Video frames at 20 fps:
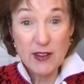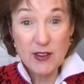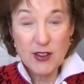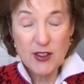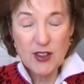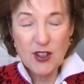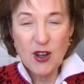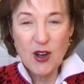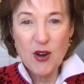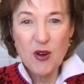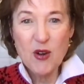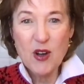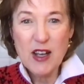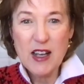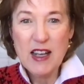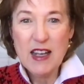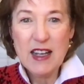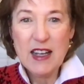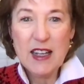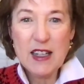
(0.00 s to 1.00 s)
So
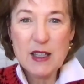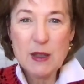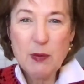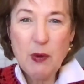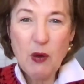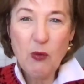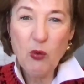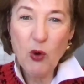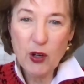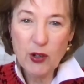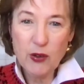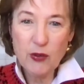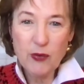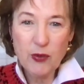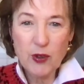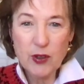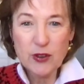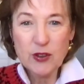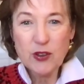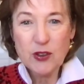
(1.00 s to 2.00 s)
it's been
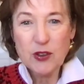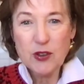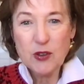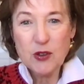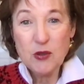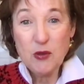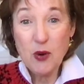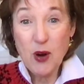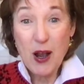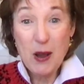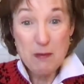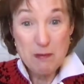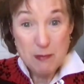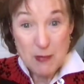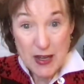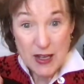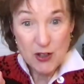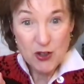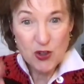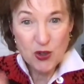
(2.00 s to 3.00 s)
wonderful to
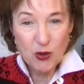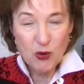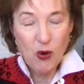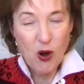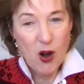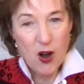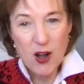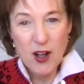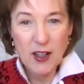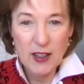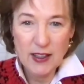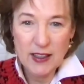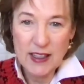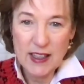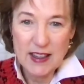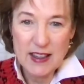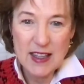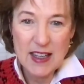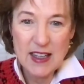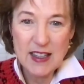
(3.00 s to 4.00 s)
meet you all
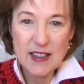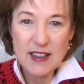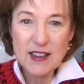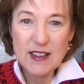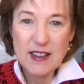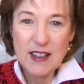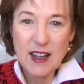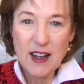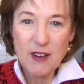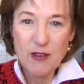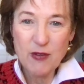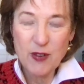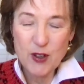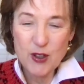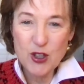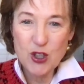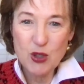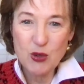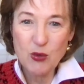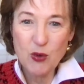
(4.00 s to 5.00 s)
in these
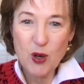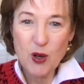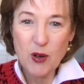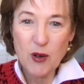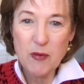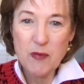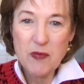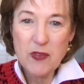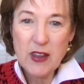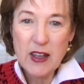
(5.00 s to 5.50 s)
virtual